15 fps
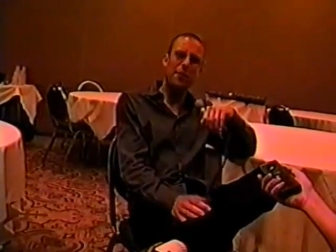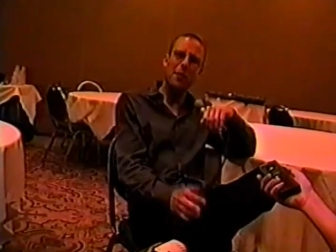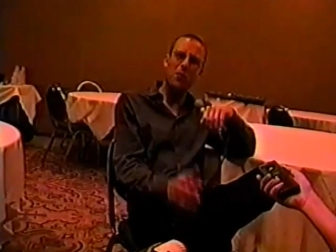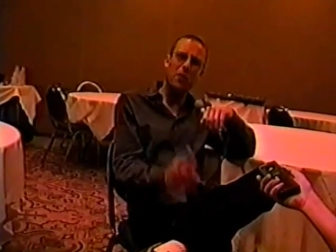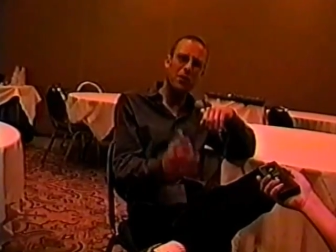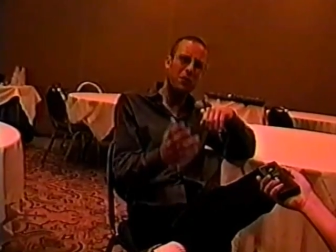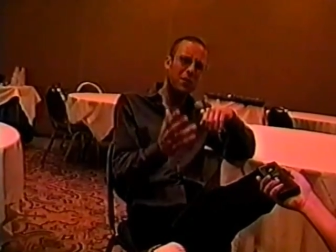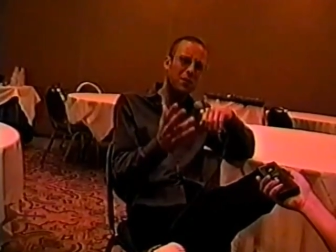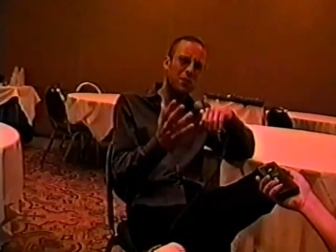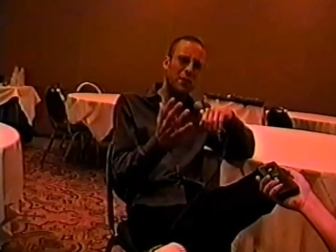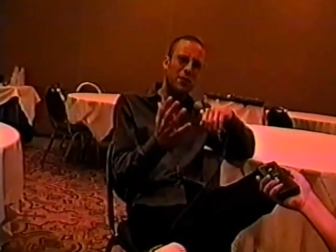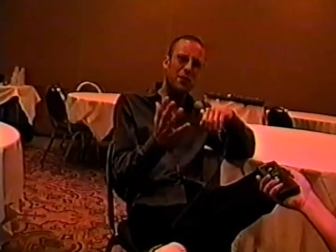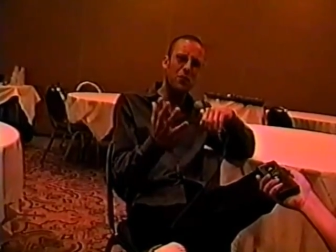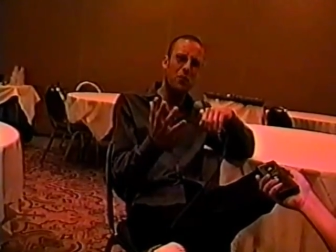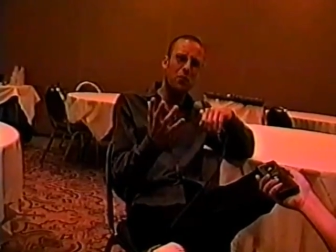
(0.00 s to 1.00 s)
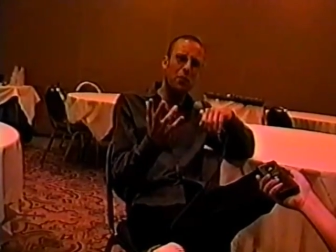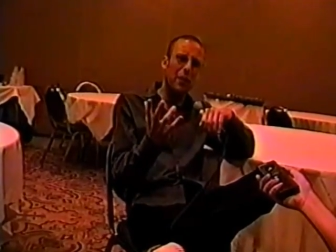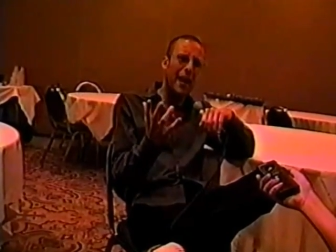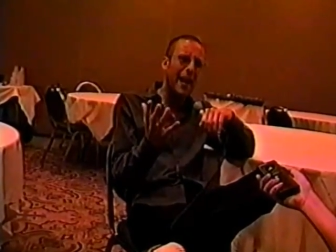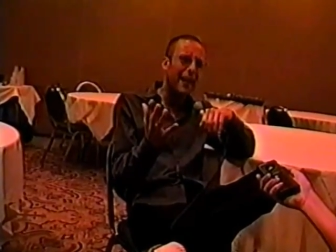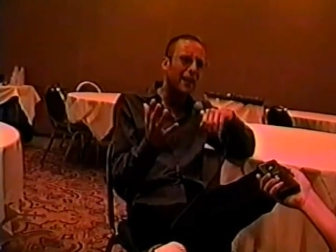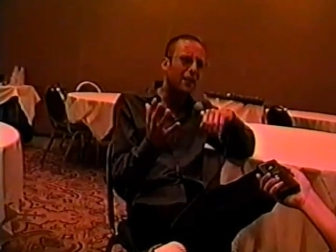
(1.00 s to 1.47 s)
I'm like, what, what's with the
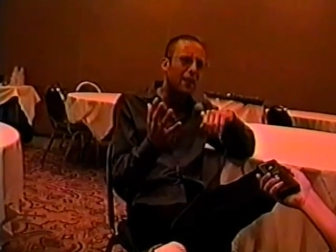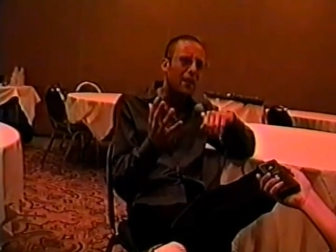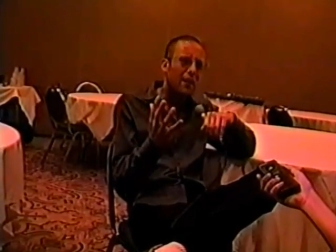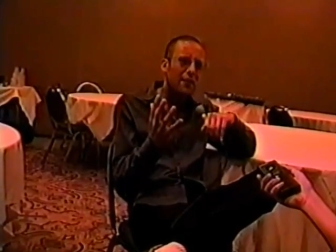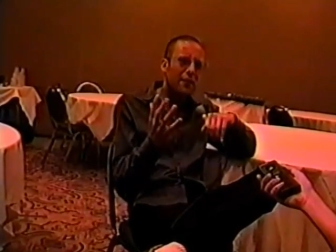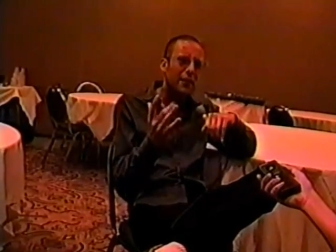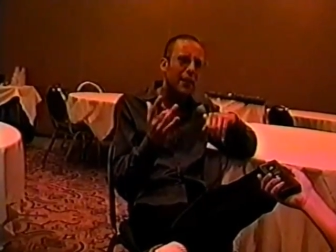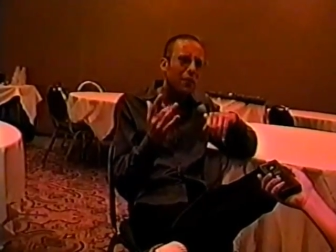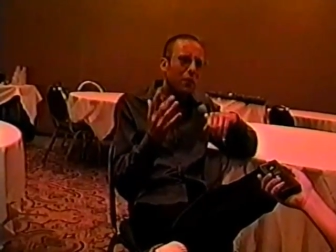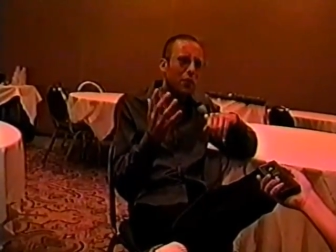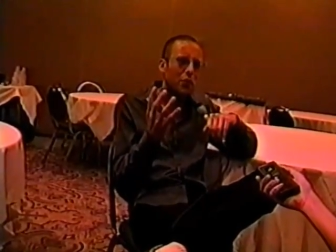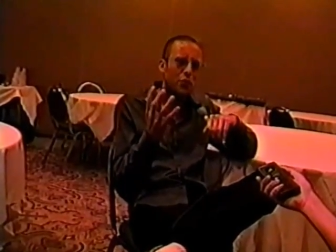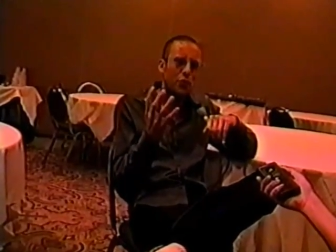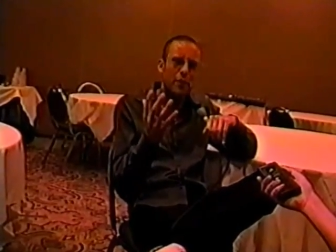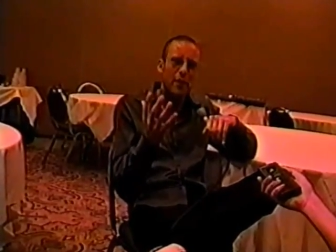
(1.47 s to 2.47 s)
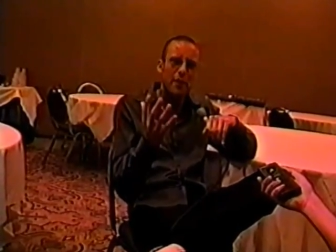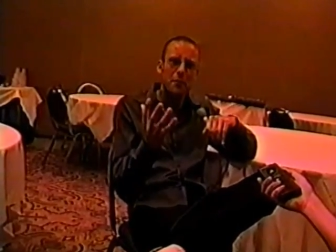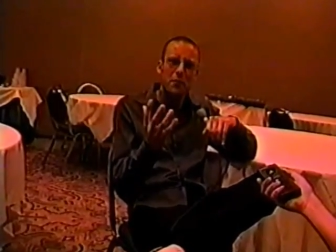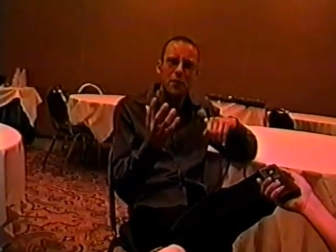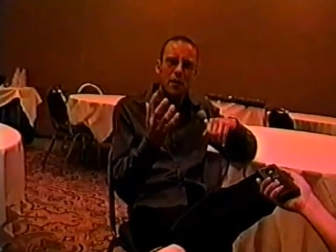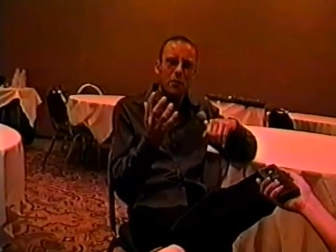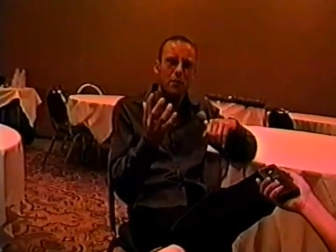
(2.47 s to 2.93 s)
black glove and that one dream
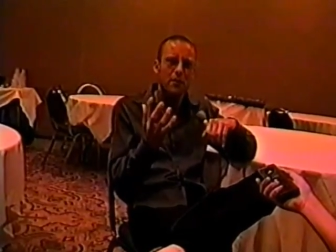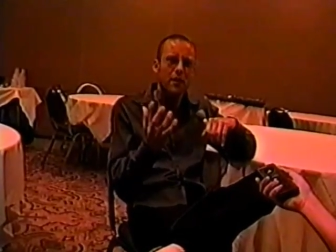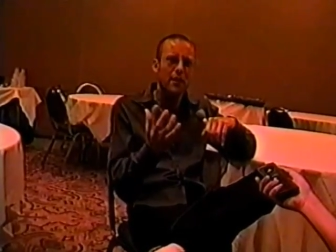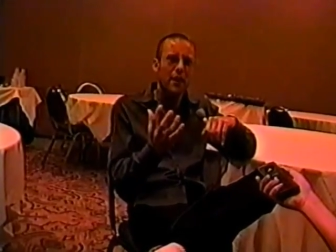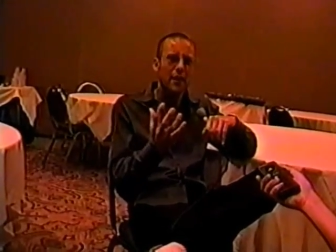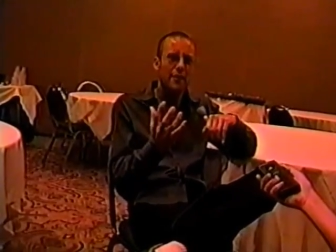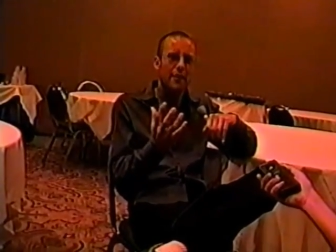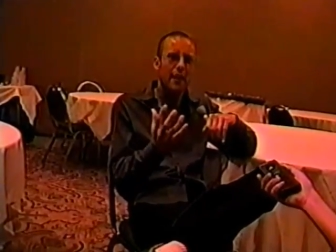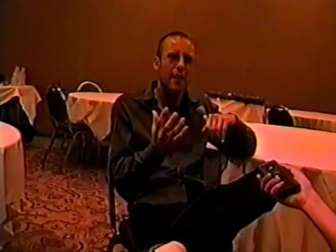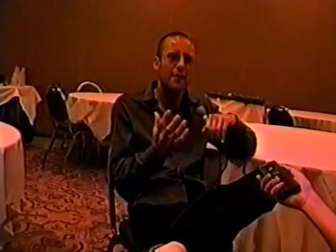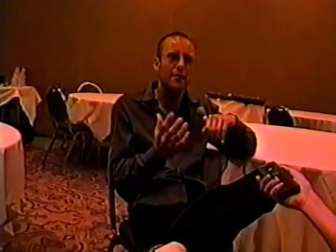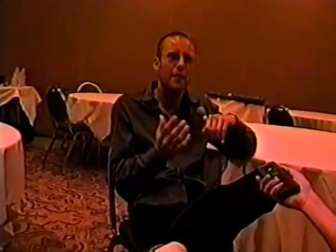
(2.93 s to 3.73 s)
sequence that Lex has?